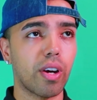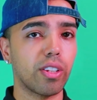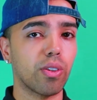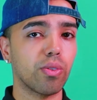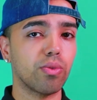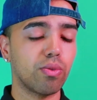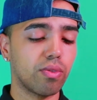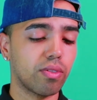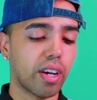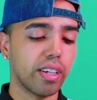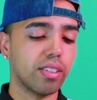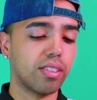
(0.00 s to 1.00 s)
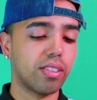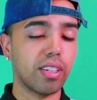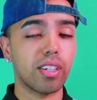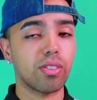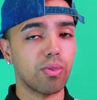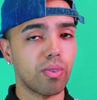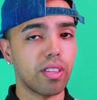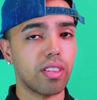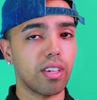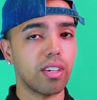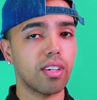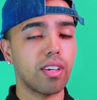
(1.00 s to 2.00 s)
why don't I stick to one
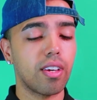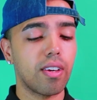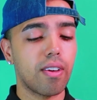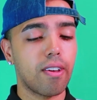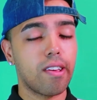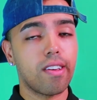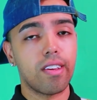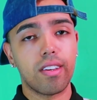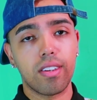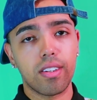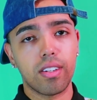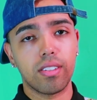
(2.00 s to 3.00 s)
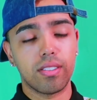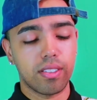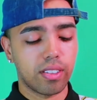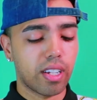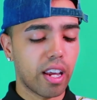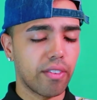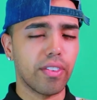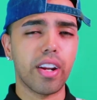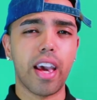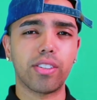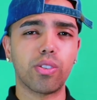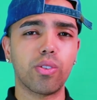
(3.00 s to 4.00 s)
thing? It's kind of an
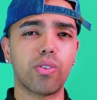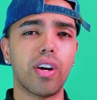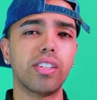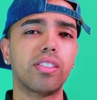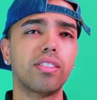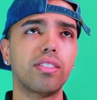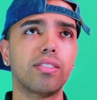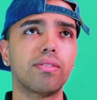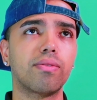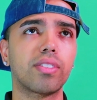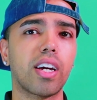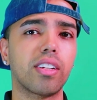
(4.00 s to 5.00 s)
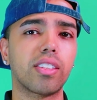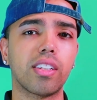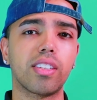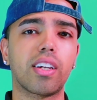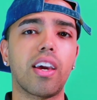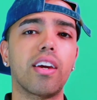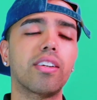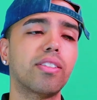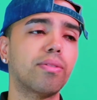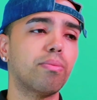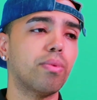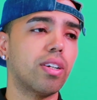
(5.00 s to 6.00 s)
asshole question. Kind of sounds like a
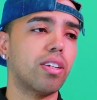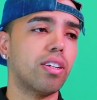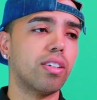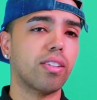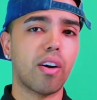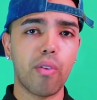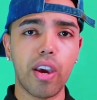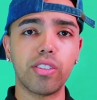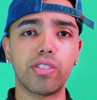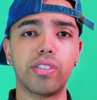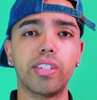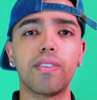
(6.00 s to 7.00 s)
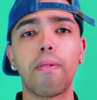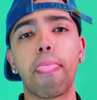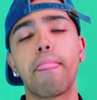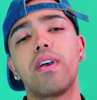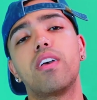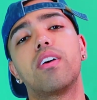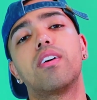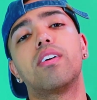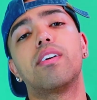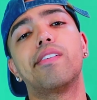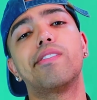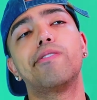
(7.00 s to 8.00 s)
hater, but I'll answer it.
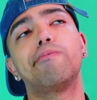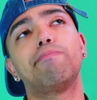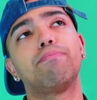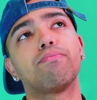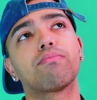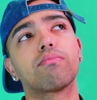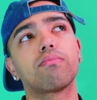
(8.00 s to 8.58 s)
I'm